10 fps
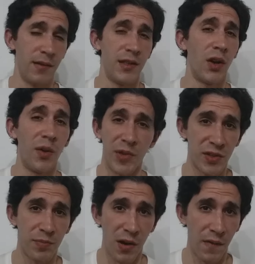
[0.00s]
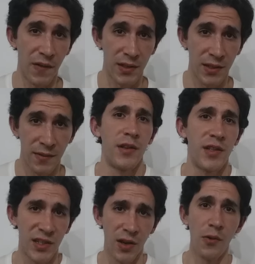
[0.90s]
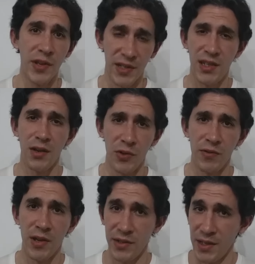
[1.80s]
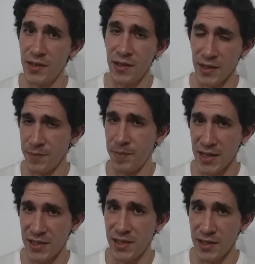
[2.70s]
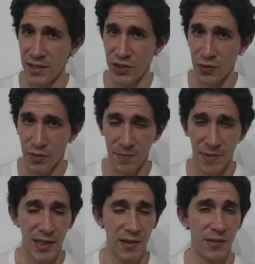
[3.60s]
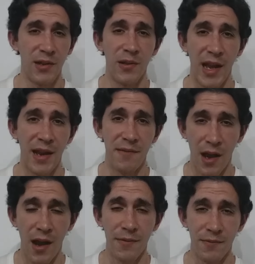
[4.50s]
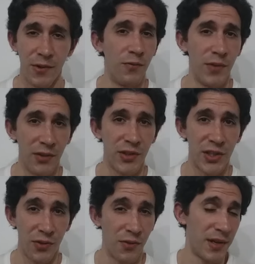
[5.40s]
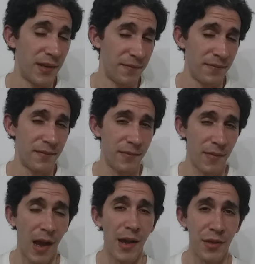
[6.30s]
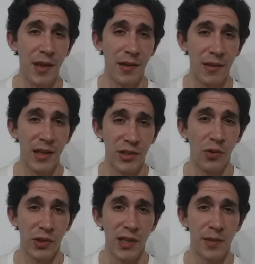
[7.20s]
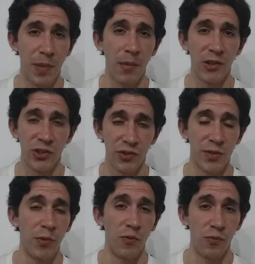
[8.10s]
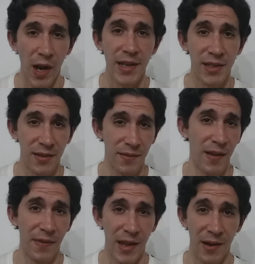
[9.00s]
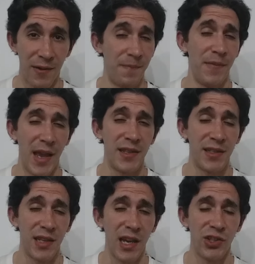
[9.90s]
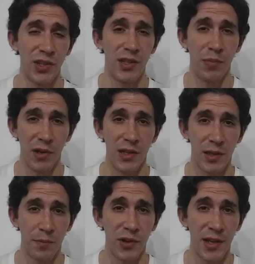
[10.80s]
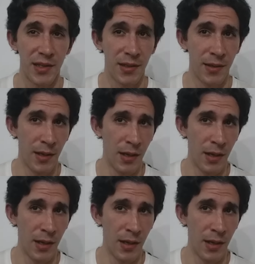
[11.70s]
is almost perfect. So the Silmarillion is best seen as source material and not a real story. I think that Tolkien's publishers were right in their hesitation to put it to print.